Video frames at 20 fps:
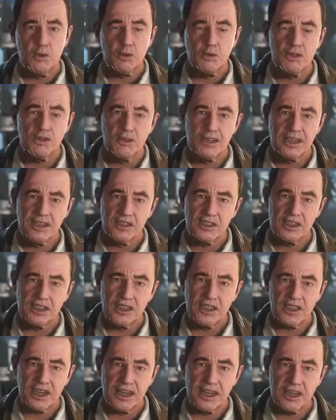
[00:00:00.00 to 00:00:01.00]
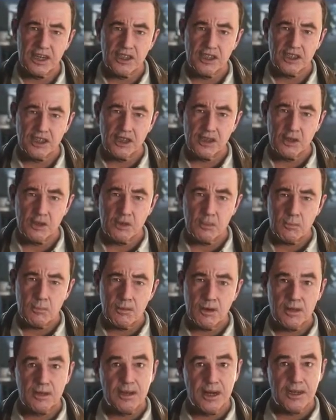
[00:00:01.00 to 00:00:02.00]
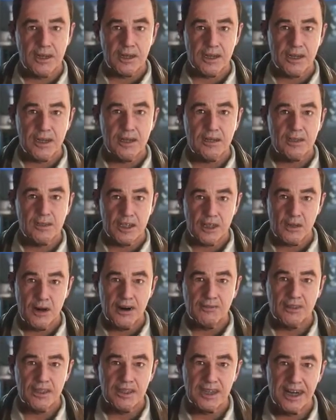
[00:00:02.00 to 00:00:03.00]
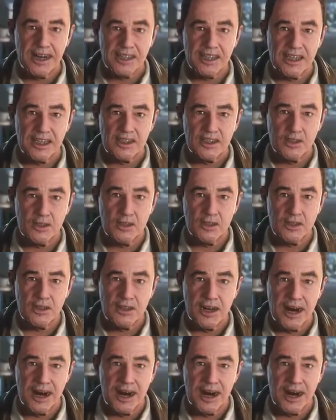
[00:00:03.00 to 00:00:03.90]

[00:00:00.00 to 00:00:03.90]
all there is to see and do. Luckily, you have Galactic Tour on